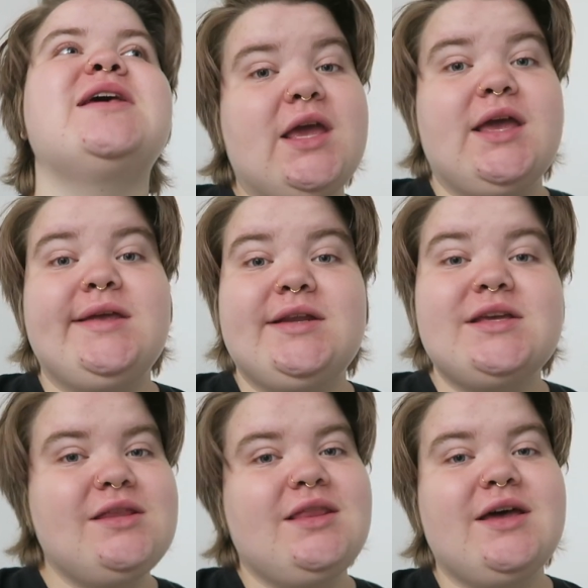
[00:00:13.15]
and
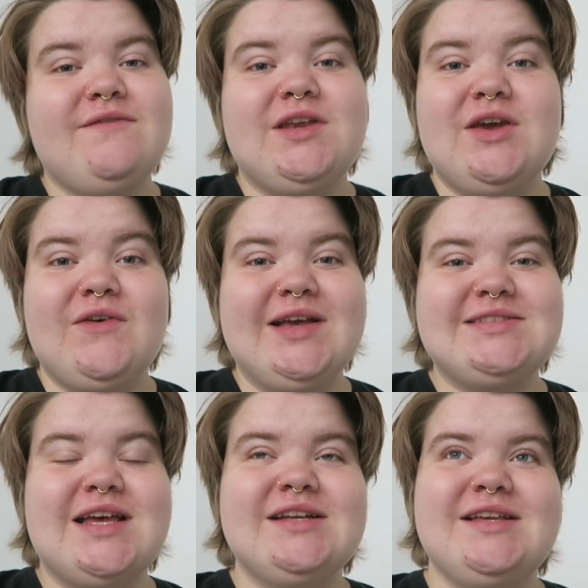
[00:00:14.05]
in that video I
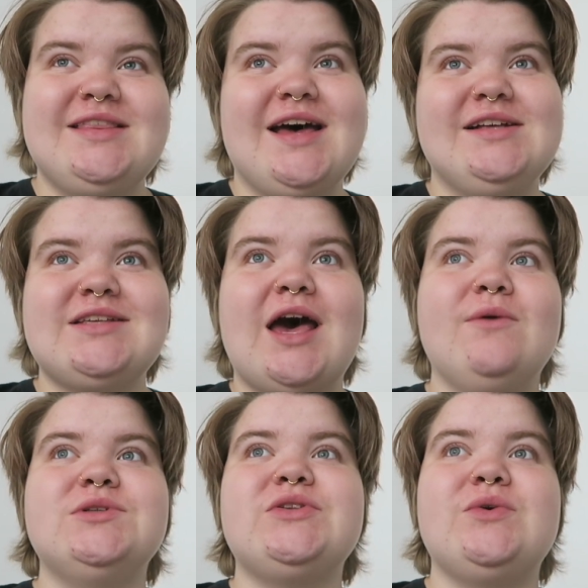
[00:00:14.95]
said that I
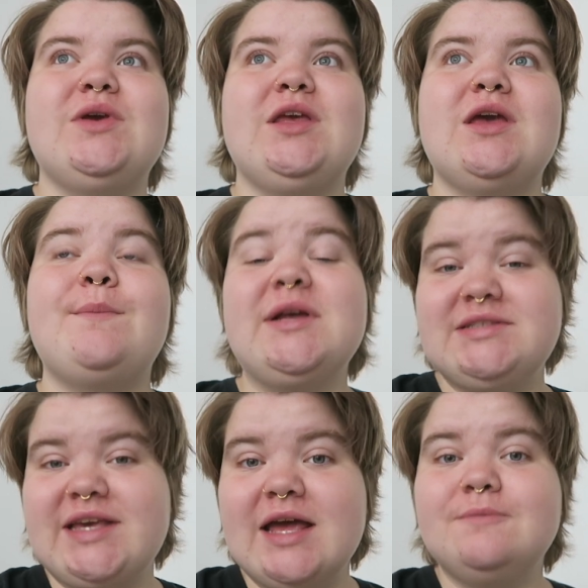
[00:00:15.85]
was doing a PET
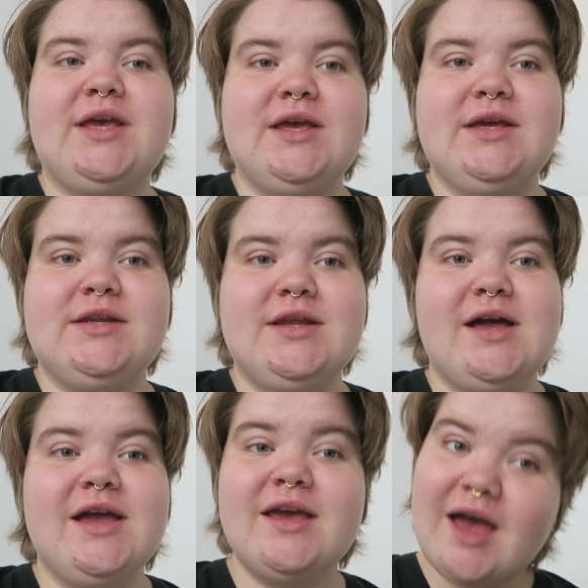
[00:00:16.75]
scan, and
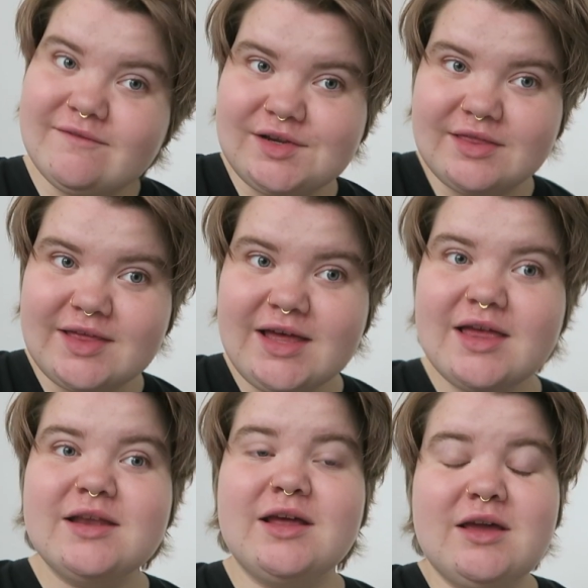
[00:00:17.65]
I have done
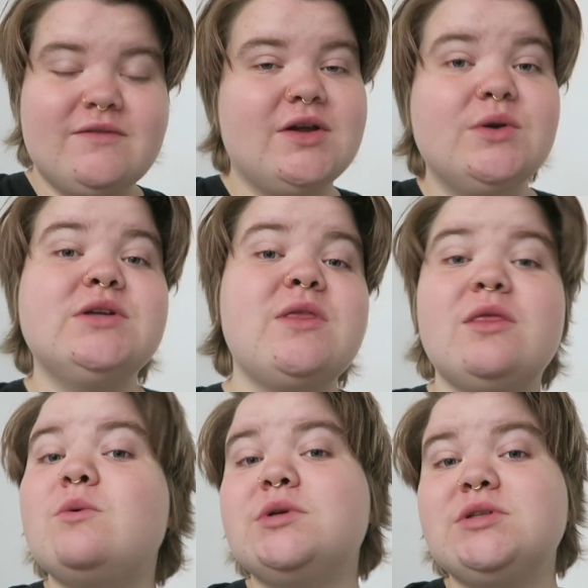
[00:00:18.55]
that and I have now
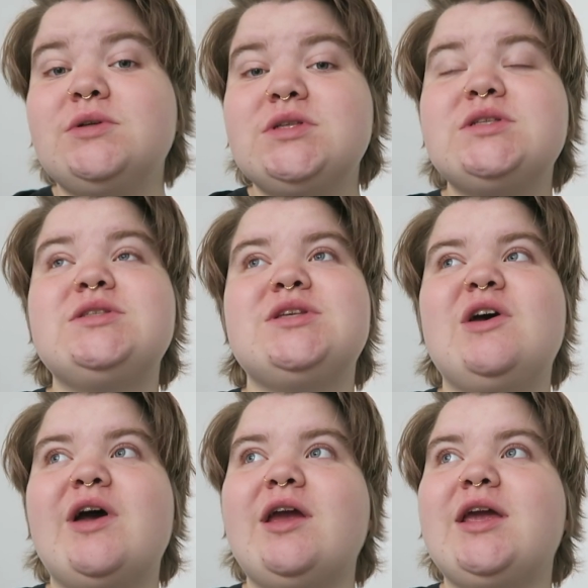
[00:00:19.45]
gotten the results, so
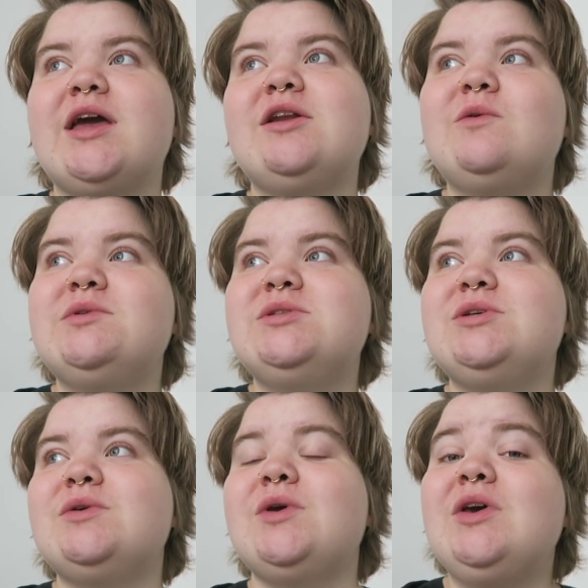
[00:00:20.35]
I kind of want
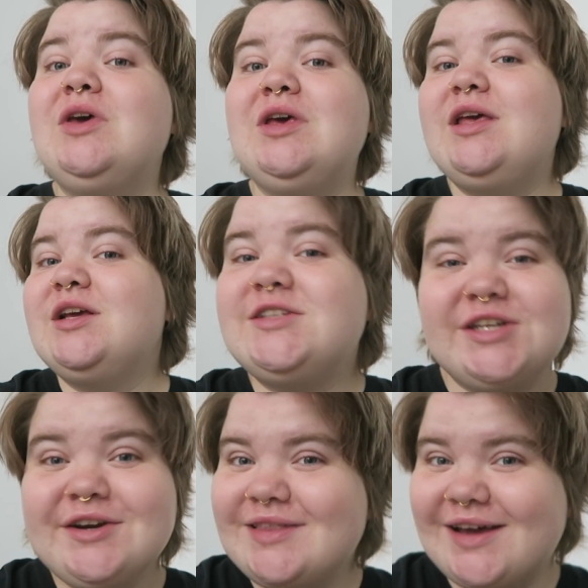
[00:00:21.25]
to
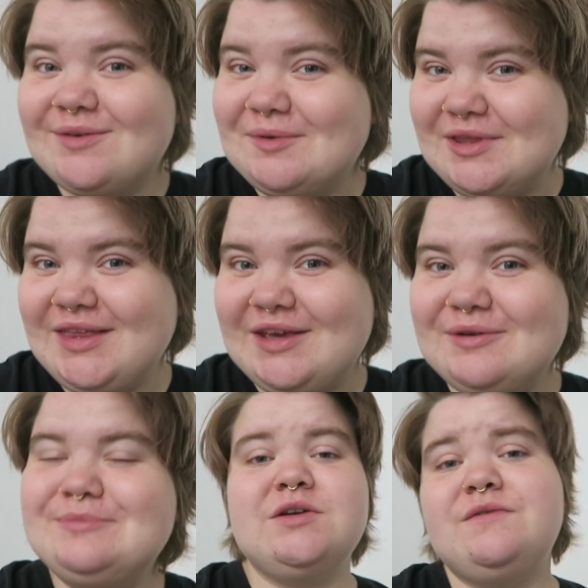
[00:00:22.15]
share that with
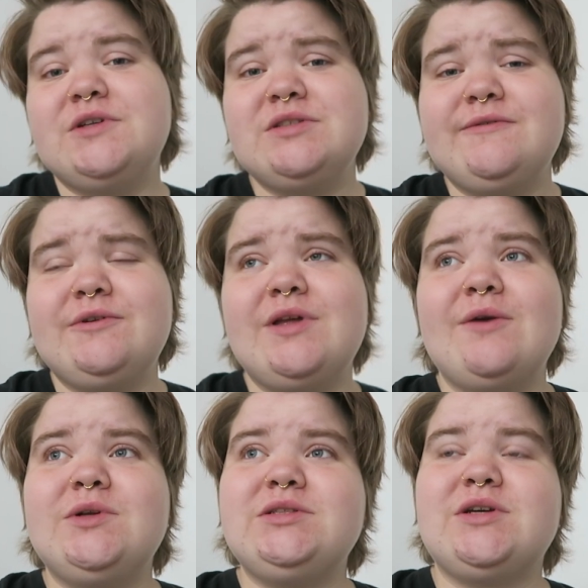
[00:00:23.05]
you. So first of all, I
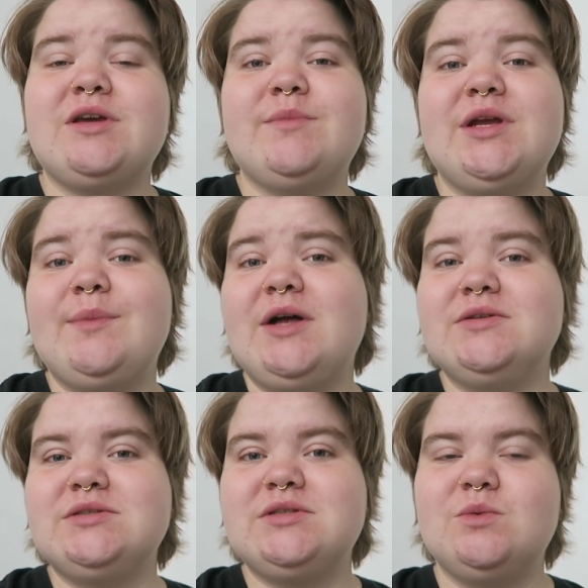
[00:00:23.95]
will talk a bit
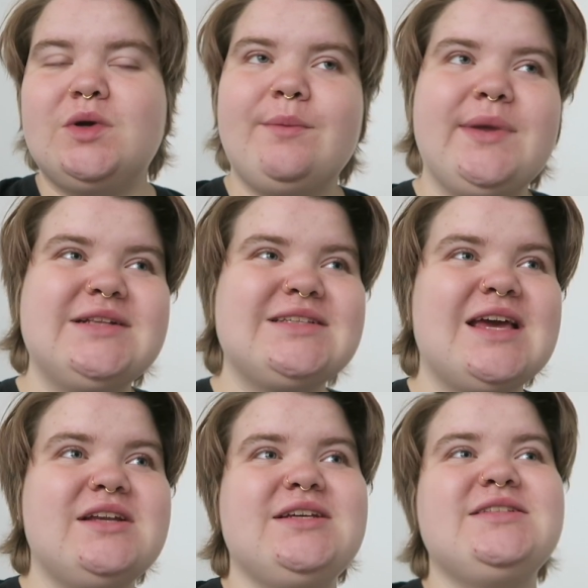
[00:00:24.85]
about what a PET
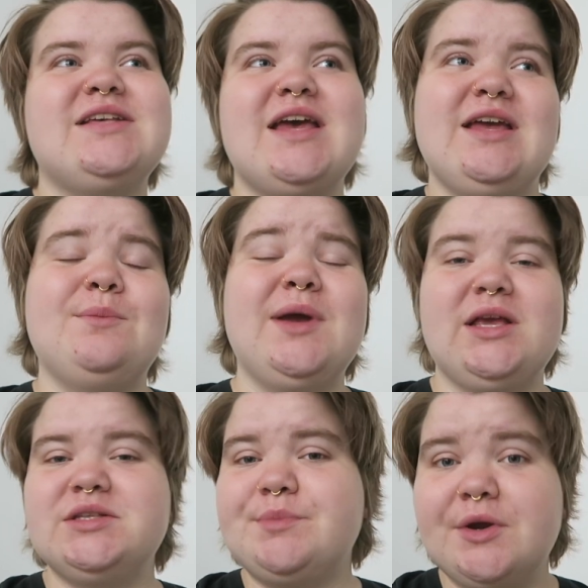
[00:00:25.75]
scan is and my
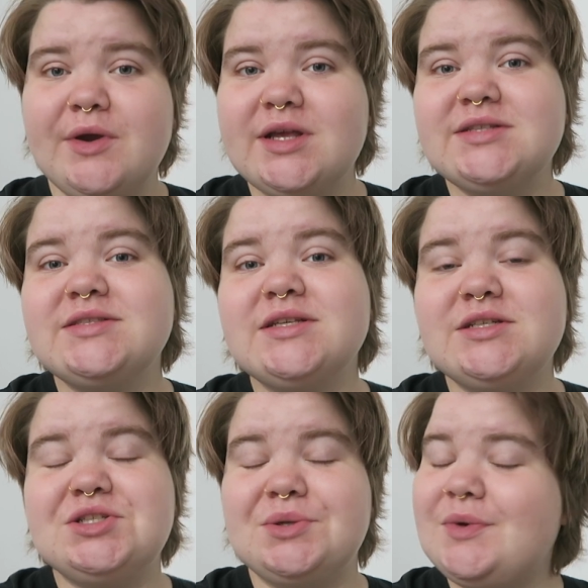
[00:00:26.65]
experience
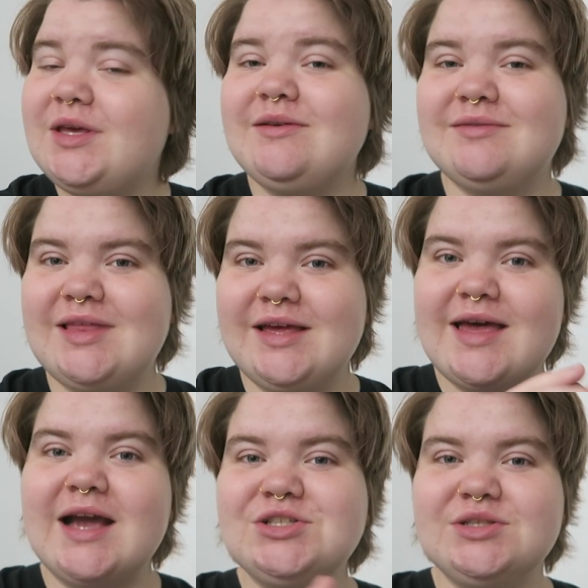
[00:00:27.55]
doing the
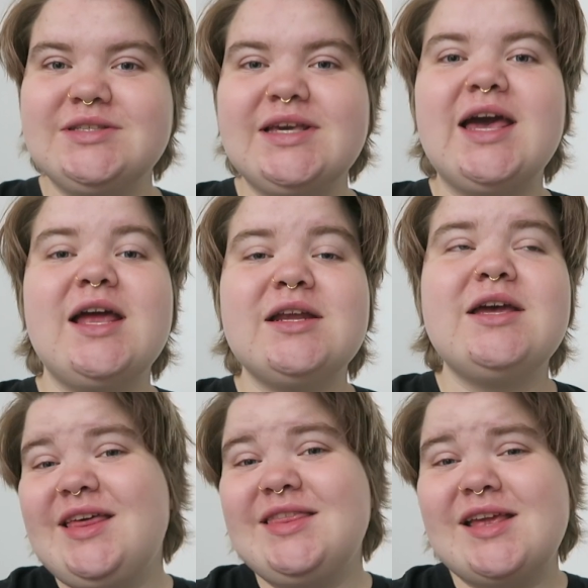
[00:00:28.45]
actual scan,
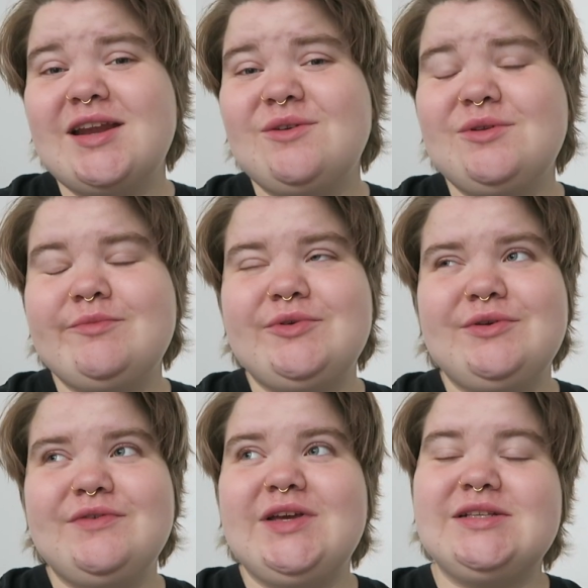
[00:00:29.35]
and then I will
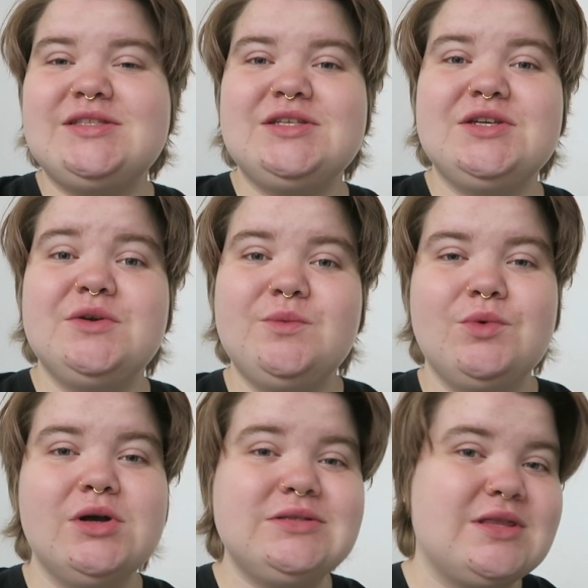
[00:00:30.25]
move into
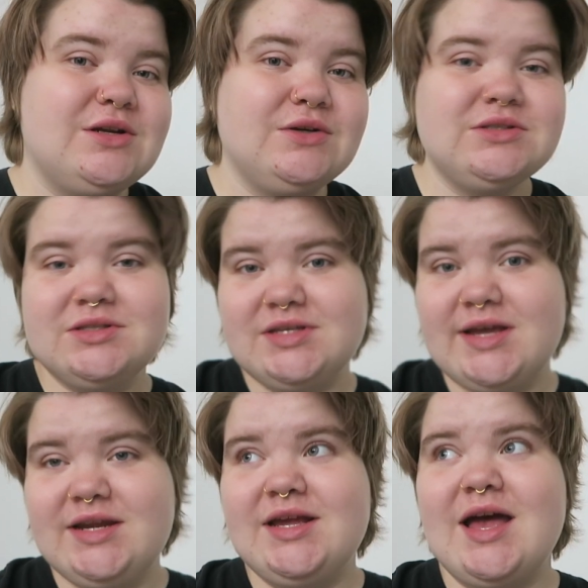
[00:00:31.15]
what the doctor
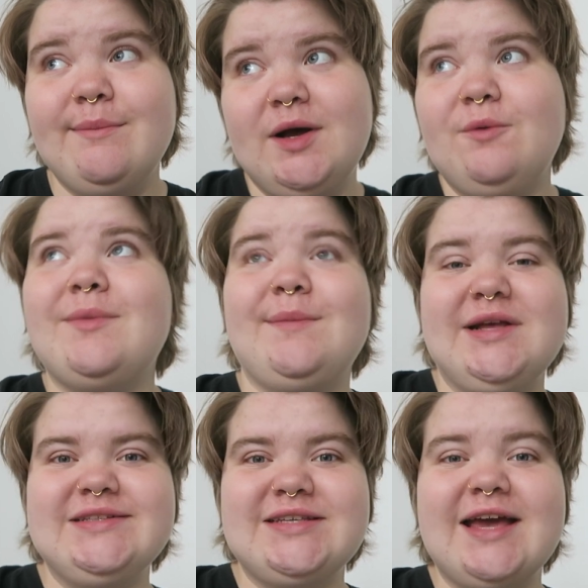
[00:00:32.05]
said about my
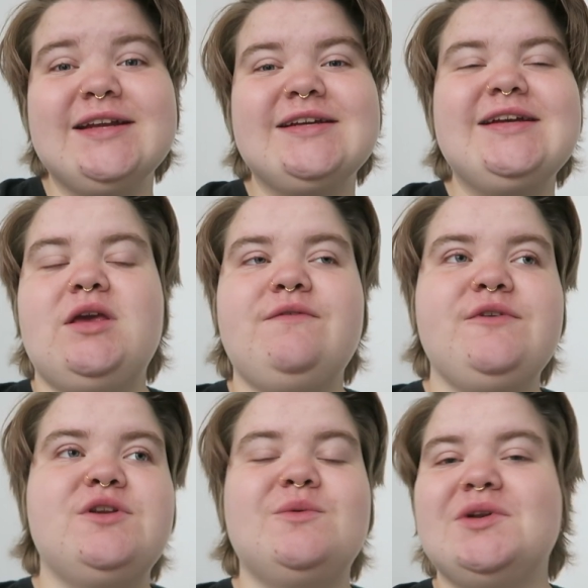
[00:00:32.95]
PET scan. If
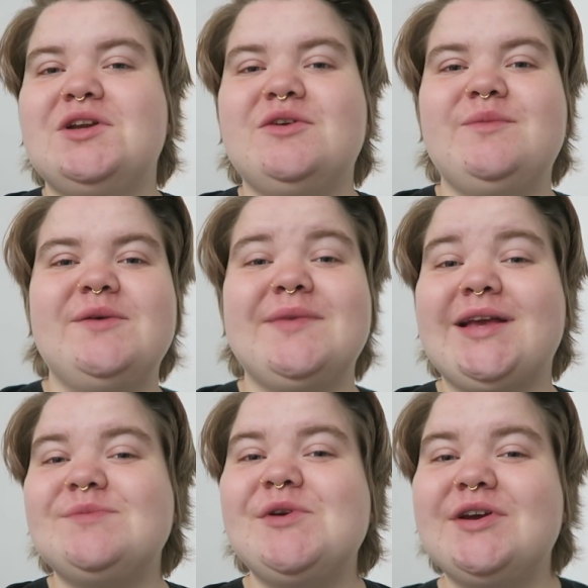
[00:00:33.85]
you don't want to know about my
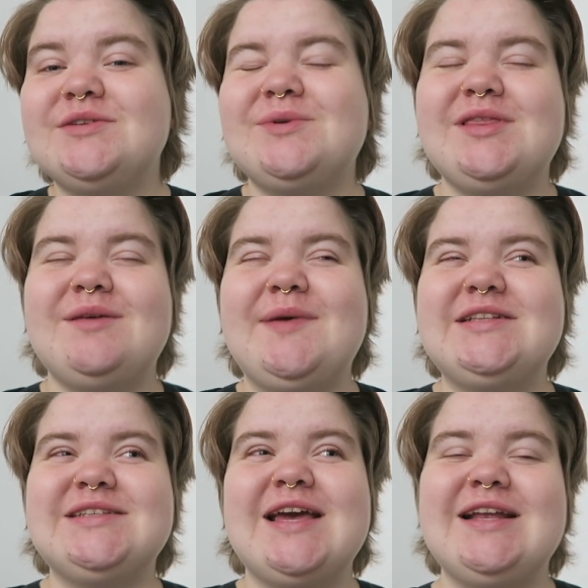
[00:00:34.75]
experience with the PET
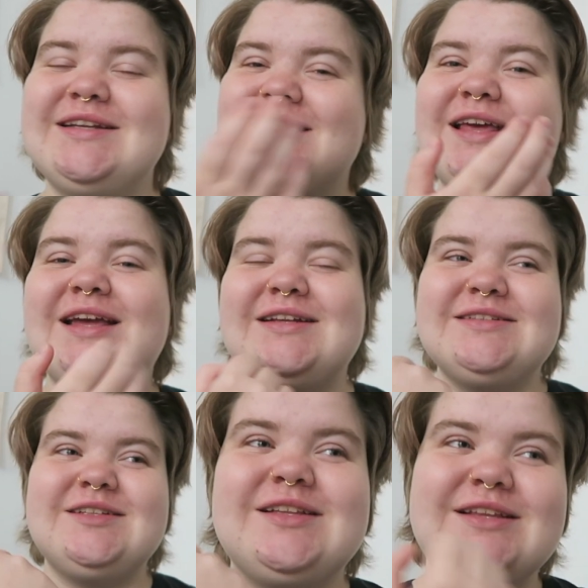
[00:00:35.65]
scan, then
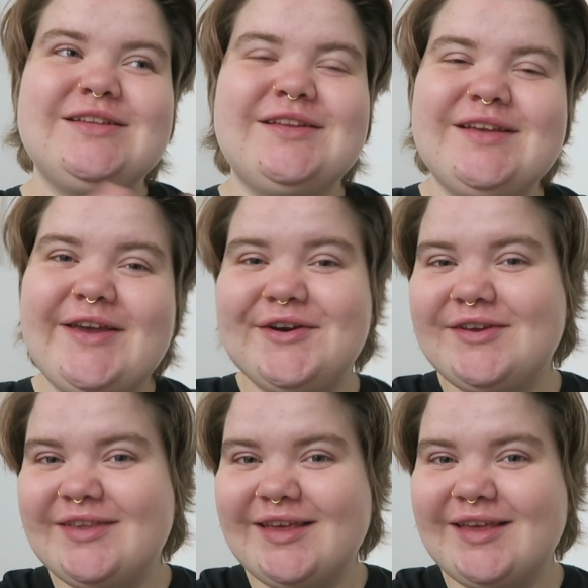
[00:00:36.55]
here's the